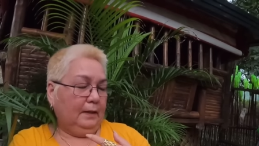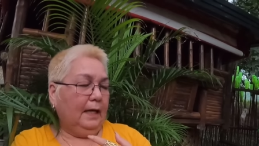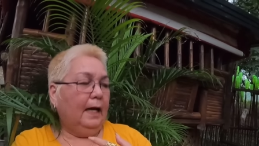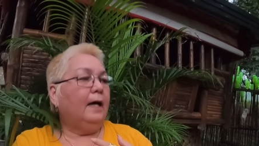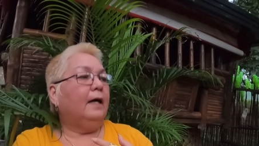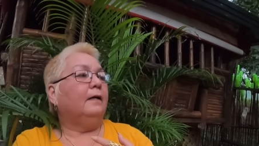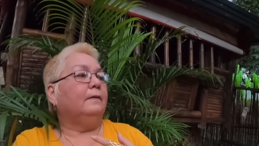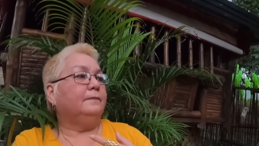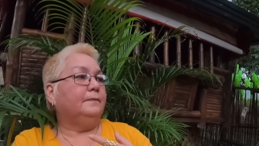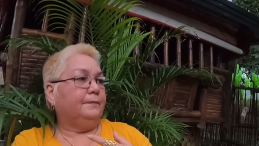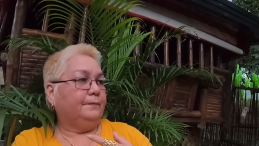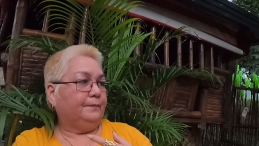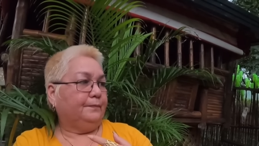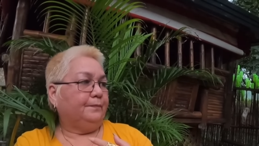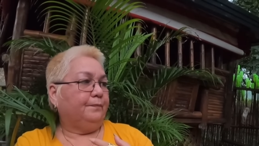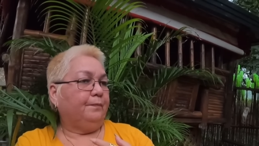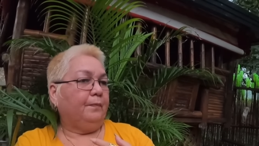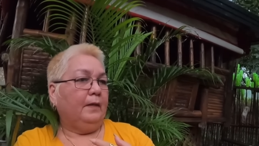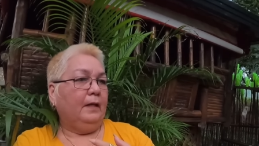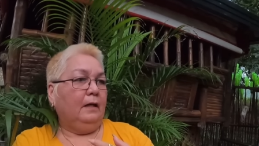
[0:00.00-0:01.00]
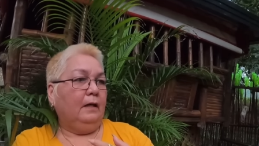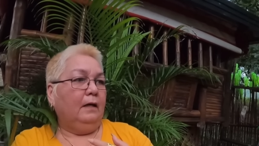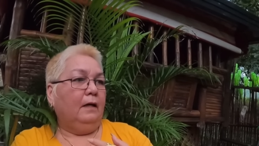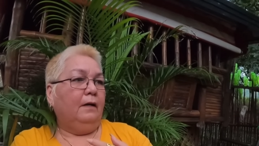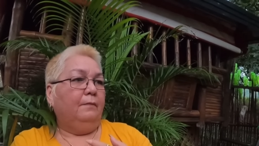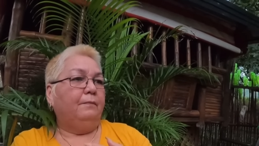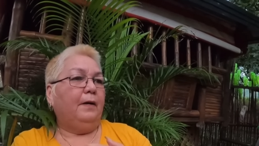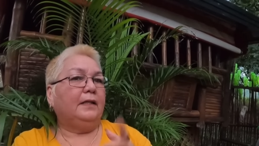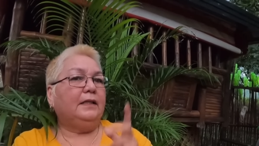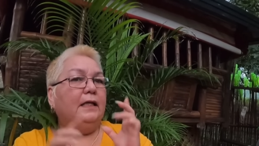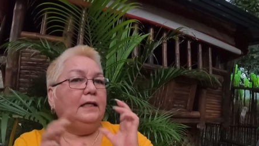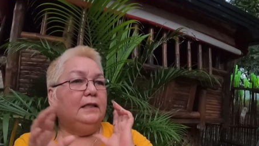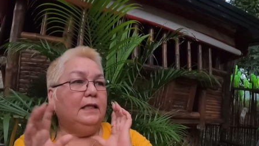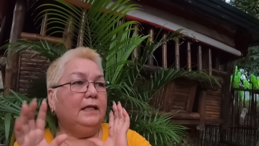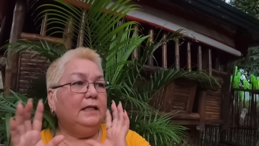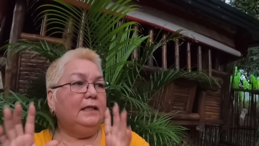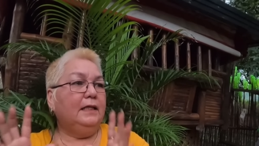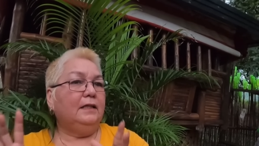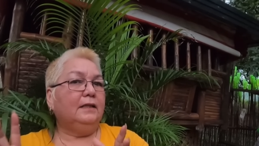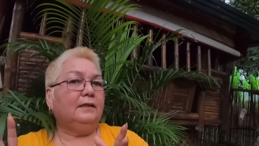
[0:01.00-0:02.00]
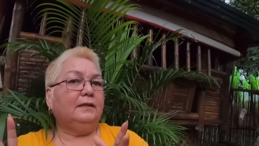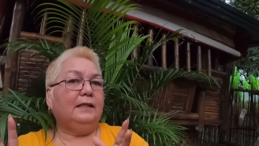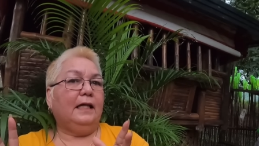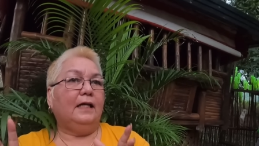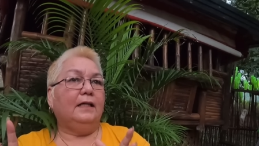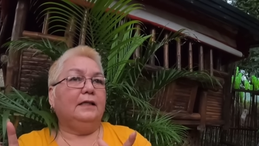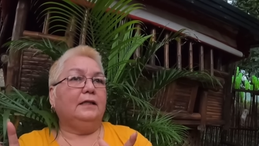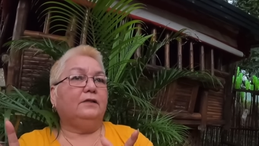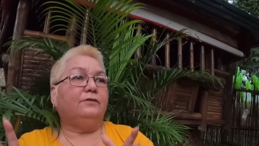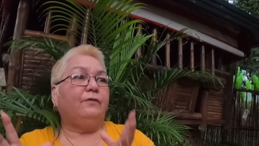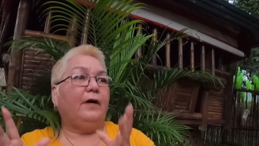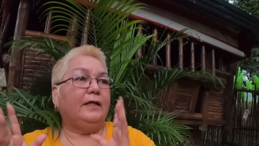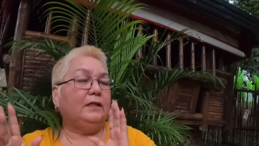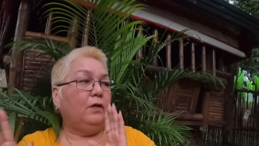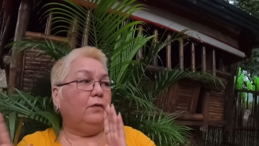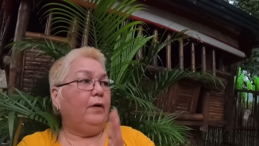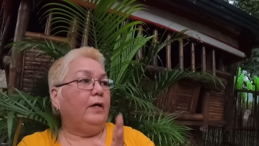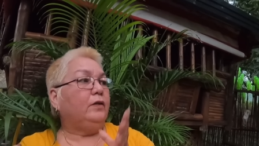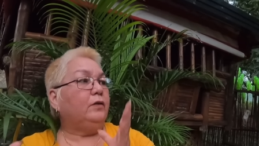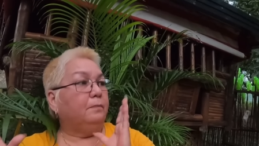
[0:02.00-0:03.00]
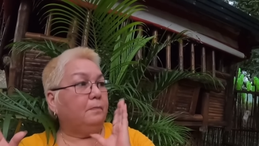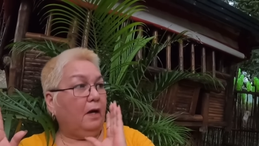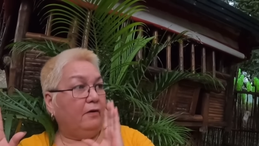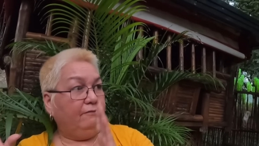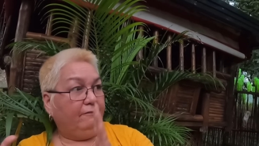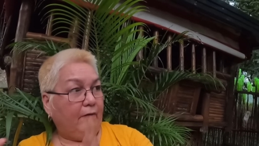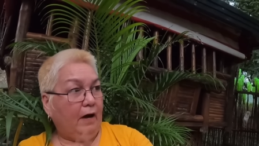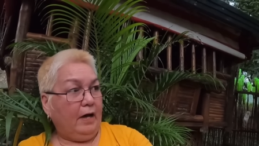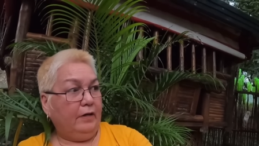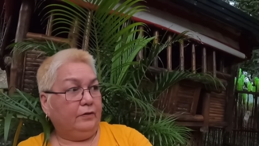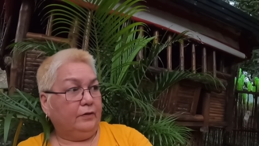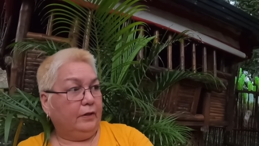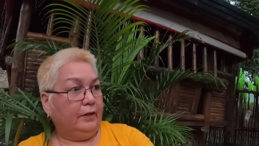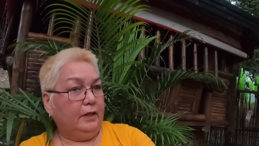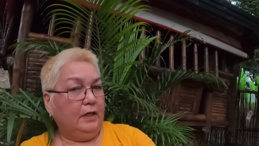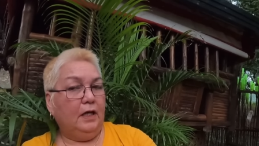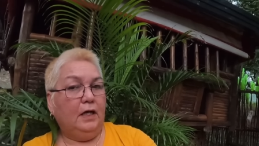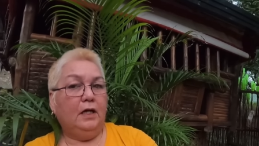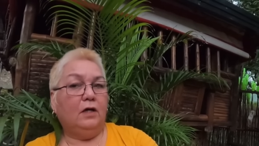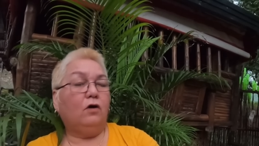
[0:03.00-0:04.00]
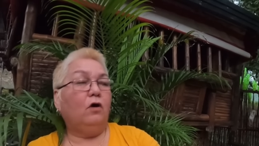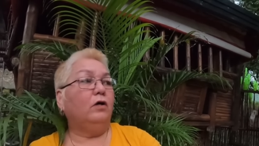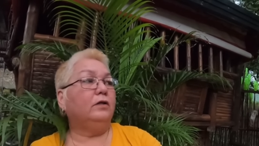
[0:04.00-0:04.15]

Yeah, but he didn't tell it right away to my father. He yeah.